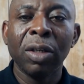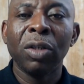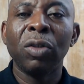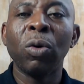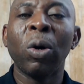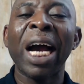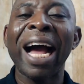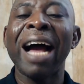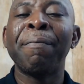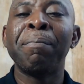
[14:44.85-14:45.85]
You
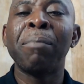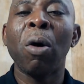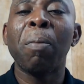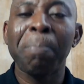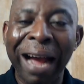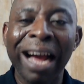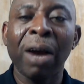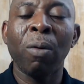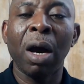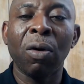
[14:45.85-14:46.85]
have more
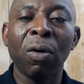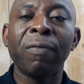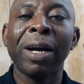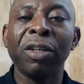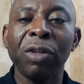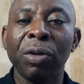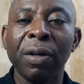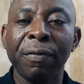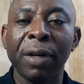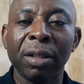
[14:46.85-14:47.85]
power over the
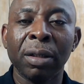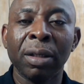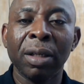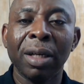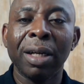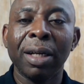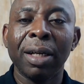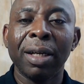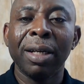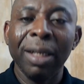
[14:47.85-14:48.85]
universe
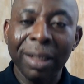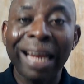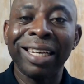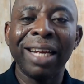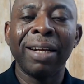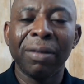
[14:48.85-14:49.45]
than them.